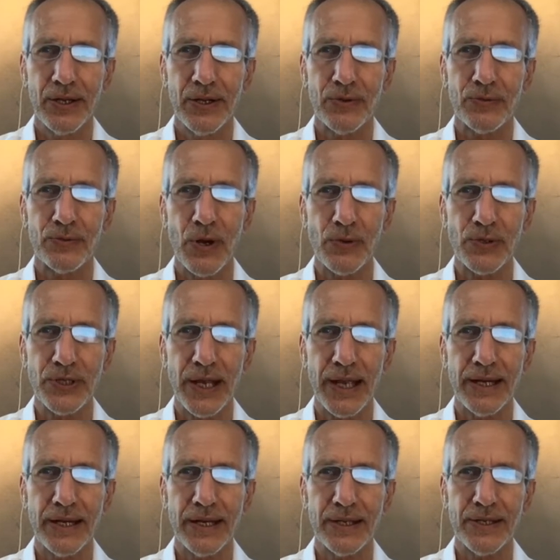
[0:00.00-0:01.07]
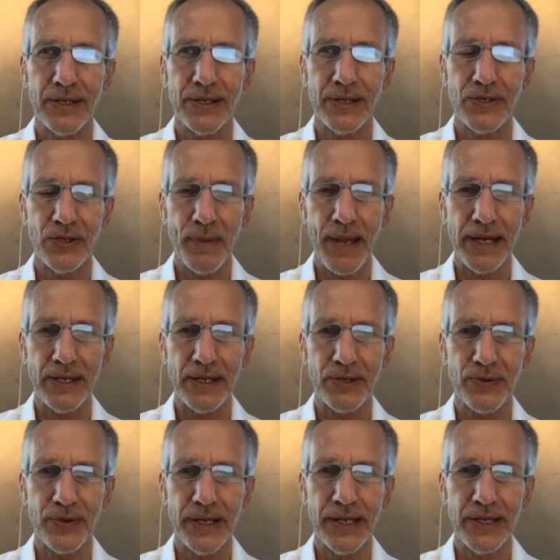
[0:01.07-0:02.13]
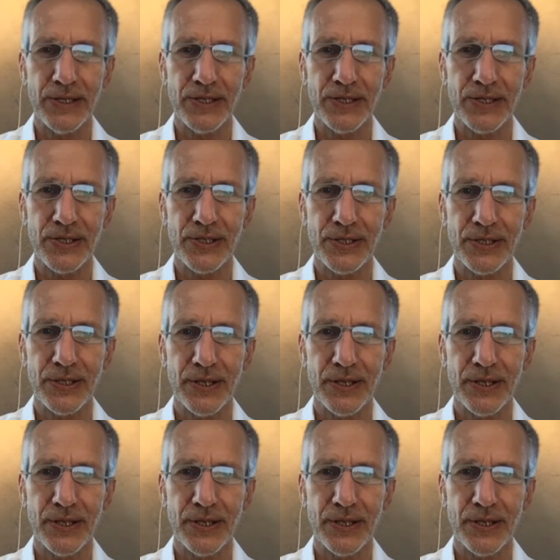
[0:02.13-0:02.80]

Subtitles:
rotated too many degrees,